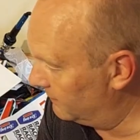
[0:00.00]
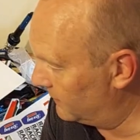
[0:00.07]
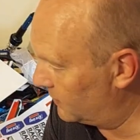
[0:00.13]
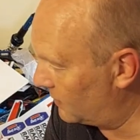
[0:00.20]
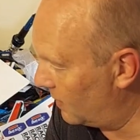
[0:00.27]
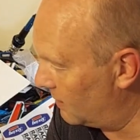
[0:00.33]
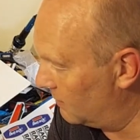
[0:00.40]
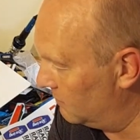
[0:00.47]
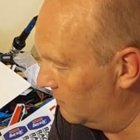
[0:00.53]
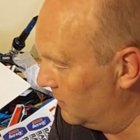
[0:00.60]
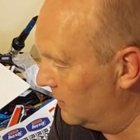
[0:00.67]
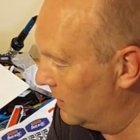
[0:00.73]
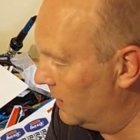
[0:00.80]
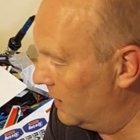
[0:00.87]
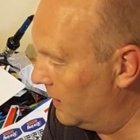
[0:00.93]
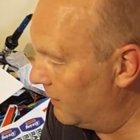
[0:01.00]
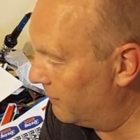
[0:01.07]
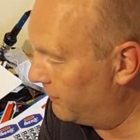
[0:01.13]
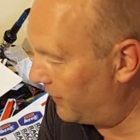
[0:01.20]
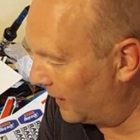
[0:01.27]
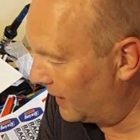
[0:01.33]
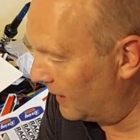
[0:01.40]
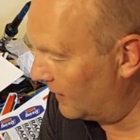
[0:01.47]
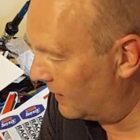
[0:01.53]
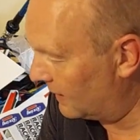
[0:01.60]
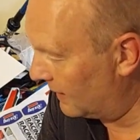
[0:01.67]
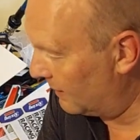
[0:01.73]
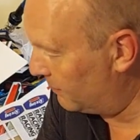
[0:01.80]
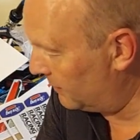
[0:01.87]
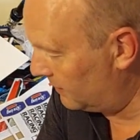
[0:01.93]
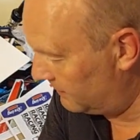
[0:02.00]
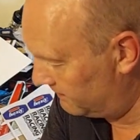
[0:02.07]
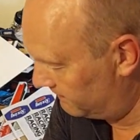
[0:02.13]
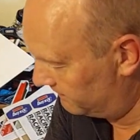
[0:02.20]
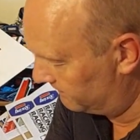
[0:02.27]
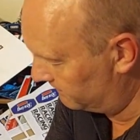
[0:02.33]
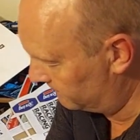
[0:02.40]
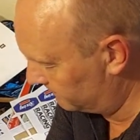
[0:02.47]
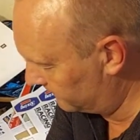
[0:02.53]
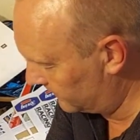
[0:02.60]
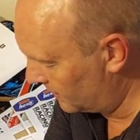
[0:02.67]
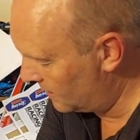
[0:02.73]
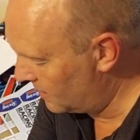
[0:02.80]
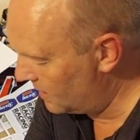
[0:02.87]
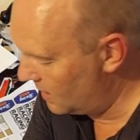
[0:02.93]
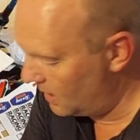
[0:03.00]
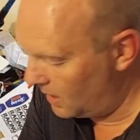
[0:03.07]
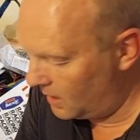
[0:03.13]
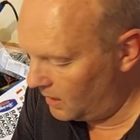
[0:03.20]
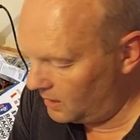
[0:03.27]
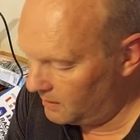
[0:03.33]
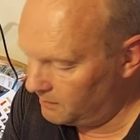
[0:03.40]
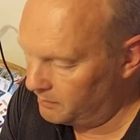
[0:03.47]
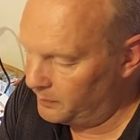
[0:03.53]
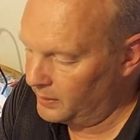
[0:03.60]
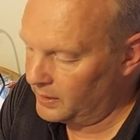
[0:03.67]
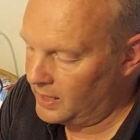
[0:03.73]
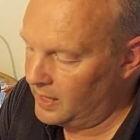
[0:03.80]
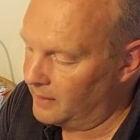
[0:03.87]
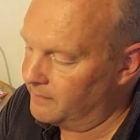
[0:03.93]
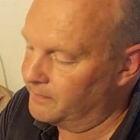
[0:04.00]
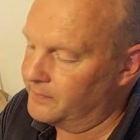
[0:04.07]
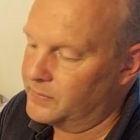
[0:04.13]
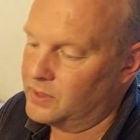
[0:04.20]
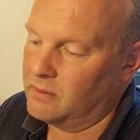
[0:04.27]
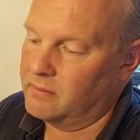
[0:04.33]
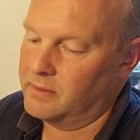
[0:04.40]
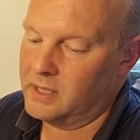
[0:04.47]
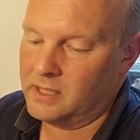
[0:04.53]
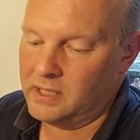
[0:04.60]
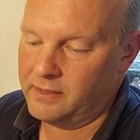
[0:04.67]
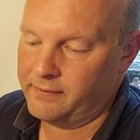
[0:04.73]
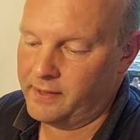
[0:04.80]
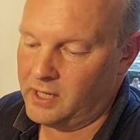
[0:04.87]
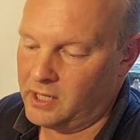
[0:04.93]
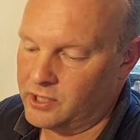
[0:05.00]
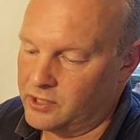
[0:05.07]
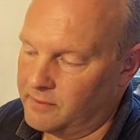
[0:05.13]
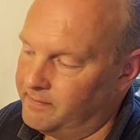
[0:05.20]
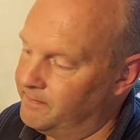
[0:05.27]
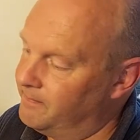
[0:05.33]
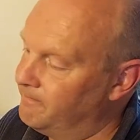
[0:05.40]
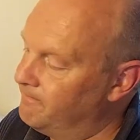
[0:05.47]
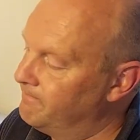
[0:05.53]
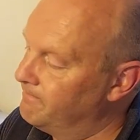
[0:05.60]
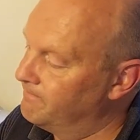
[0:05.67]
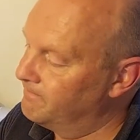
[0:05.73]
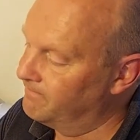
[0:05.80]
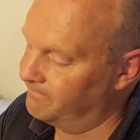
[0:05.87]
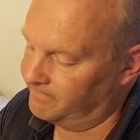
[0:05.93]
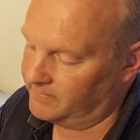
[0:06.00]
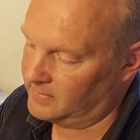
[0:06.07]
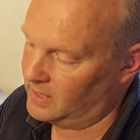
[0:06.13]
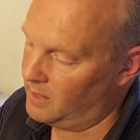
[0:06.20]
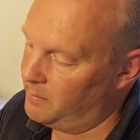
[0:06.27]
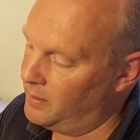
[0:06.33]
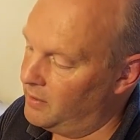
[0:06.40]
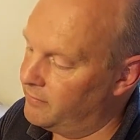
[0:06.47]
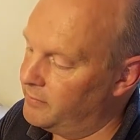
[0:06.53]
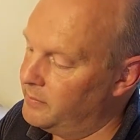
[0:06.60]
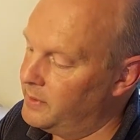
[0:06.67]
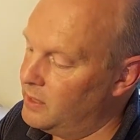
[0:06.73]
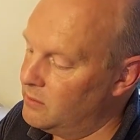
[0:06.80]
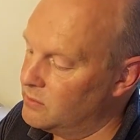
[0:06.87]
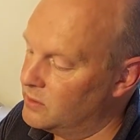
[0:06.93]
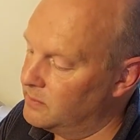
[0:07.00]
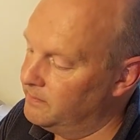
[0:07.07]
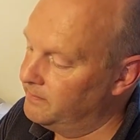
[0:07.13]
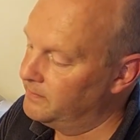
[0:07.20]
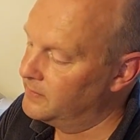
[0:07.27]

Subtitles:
so that ain't gonna happen. But yeah, so this is finished. Apart from those,